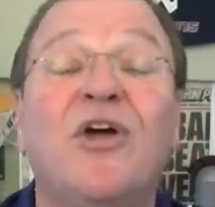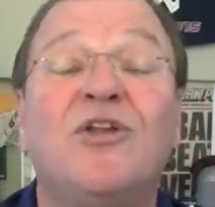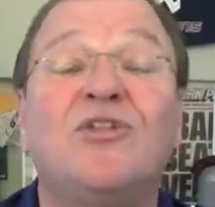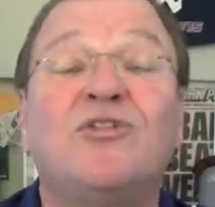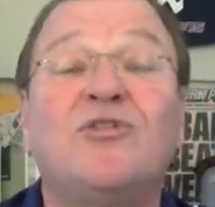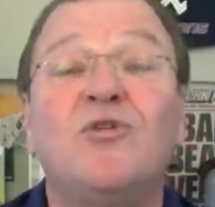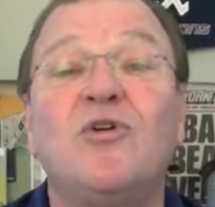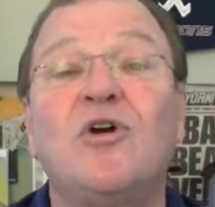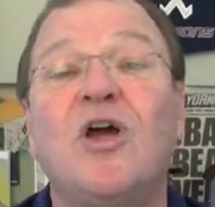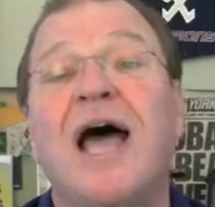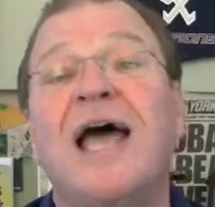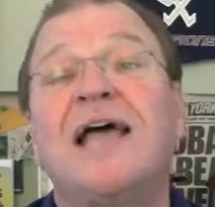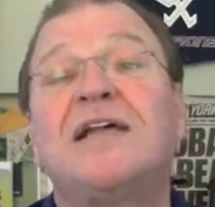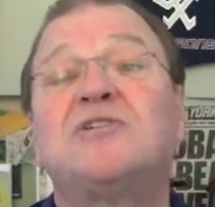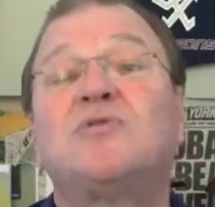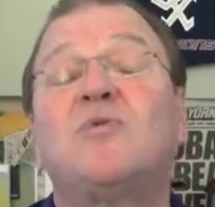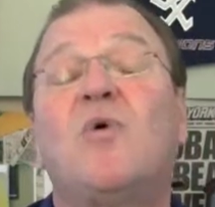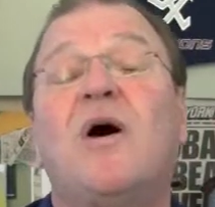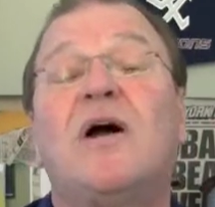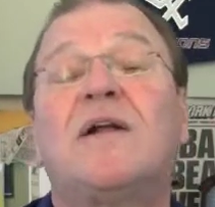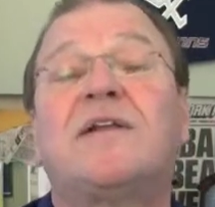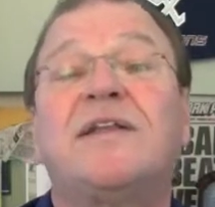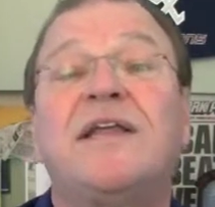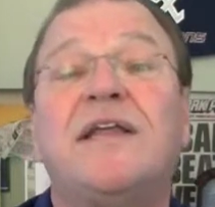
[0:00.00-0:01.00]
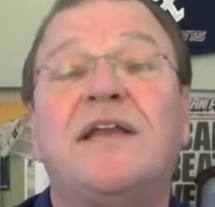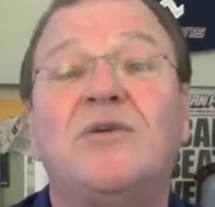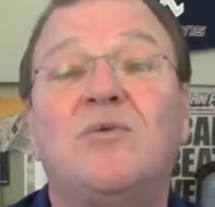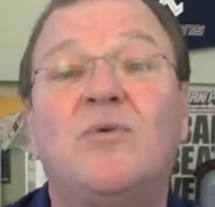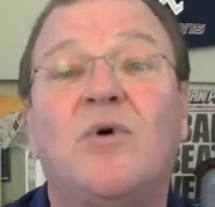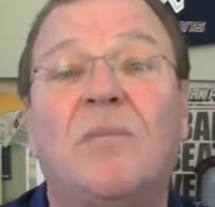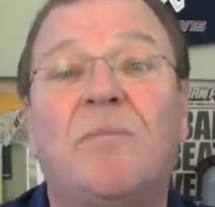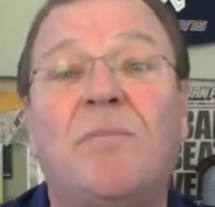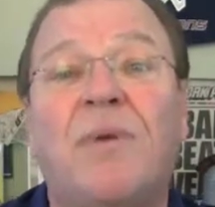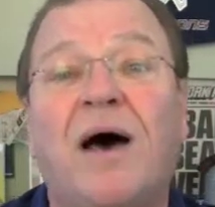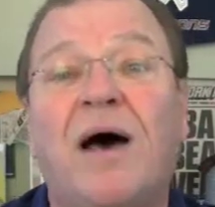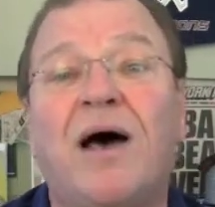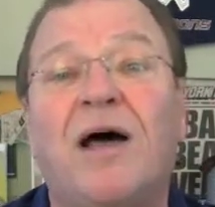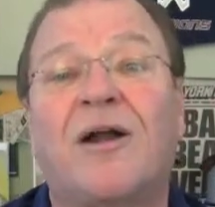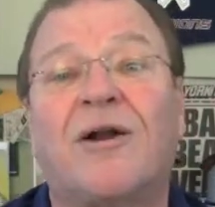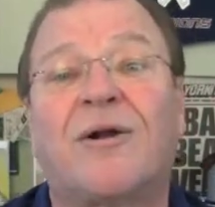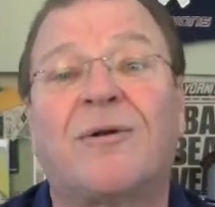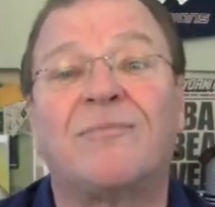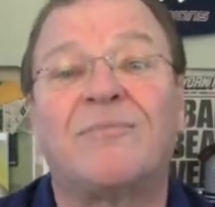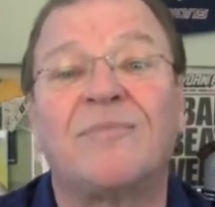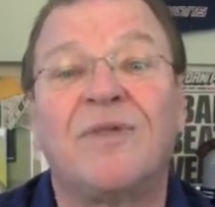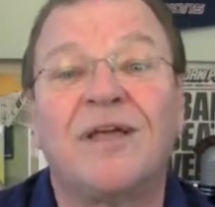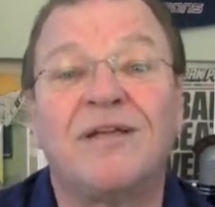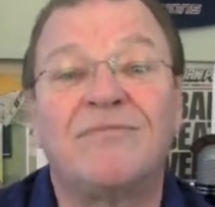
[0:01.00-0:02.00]
Two guys walked into a
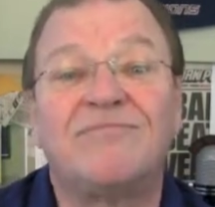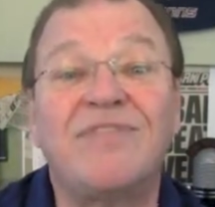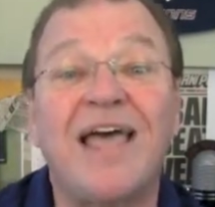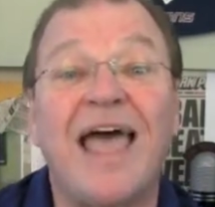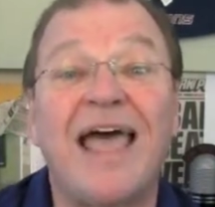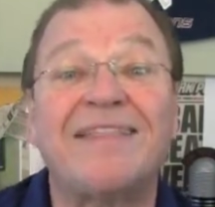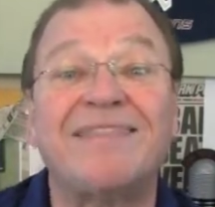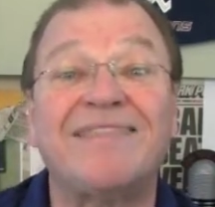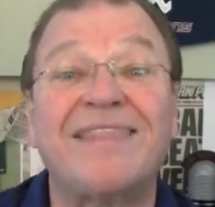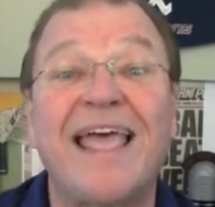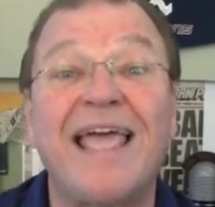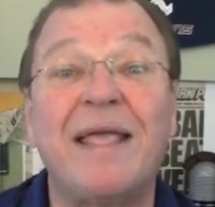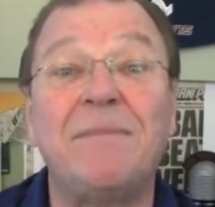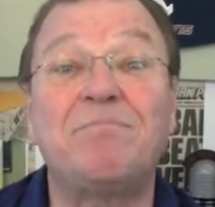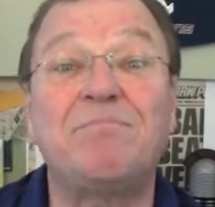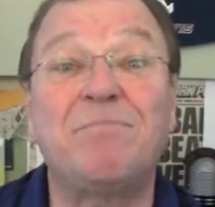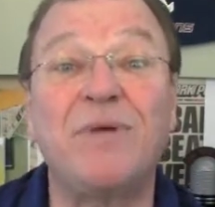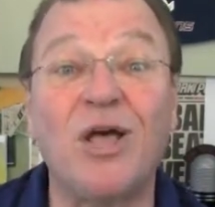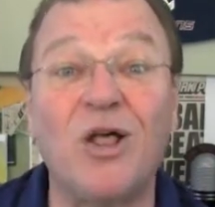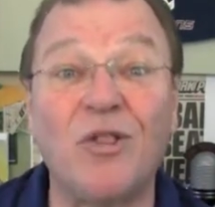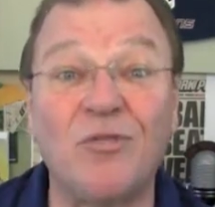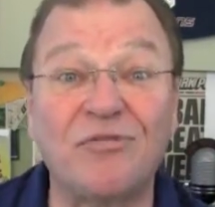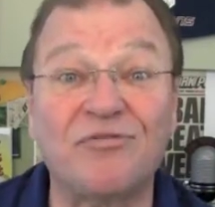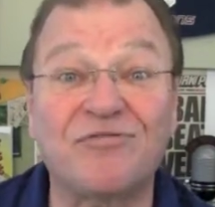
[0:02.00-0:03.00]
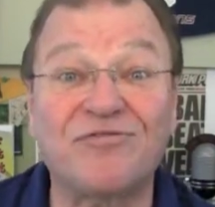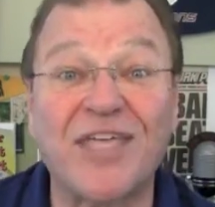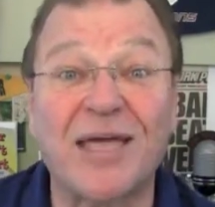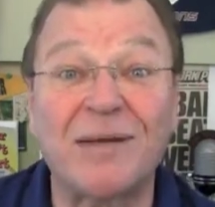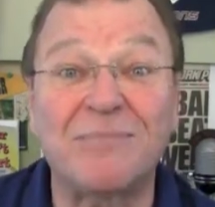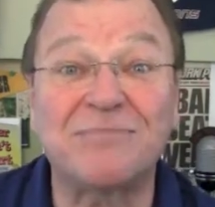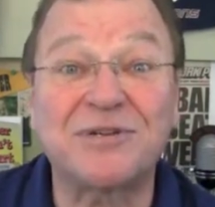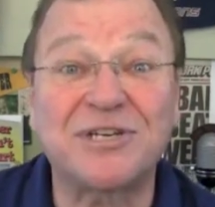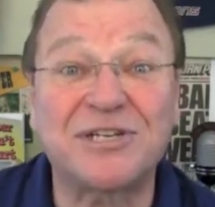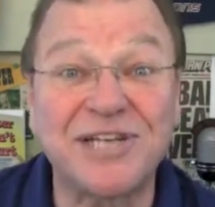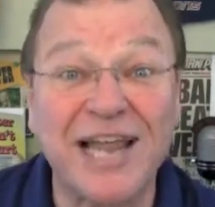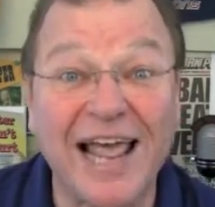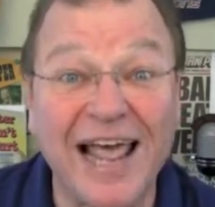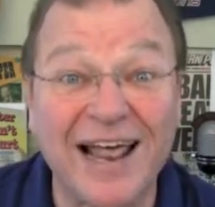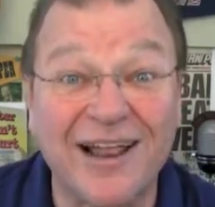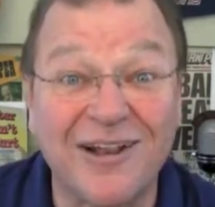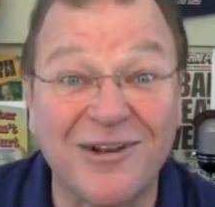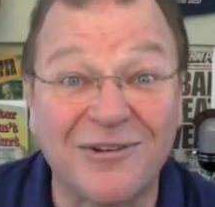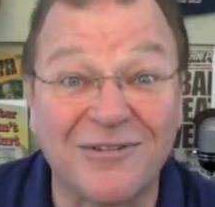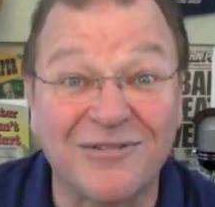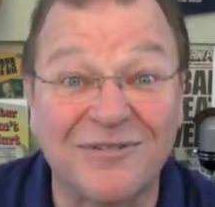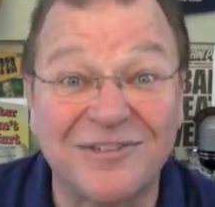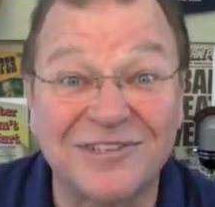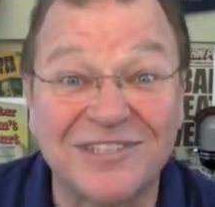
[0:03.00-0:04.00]
bar that they built
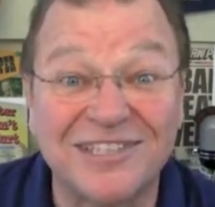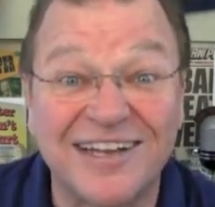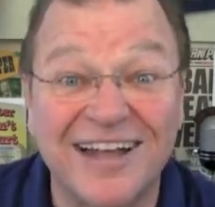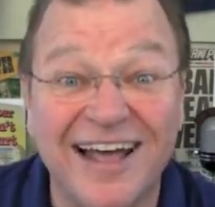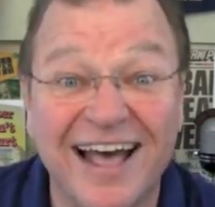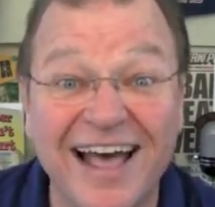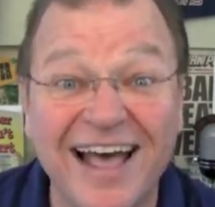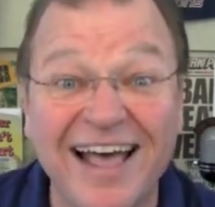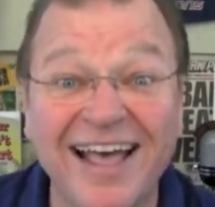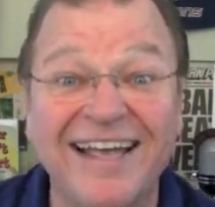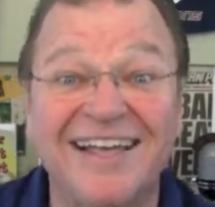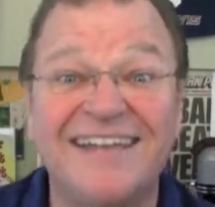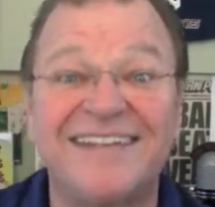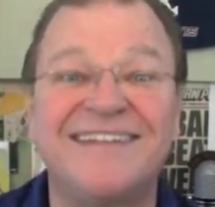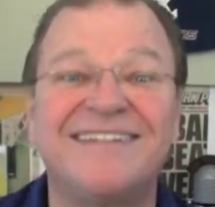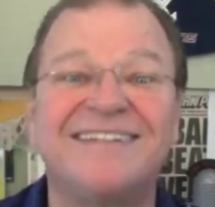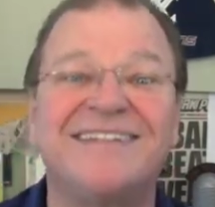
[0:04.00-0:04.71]
themselves, huh?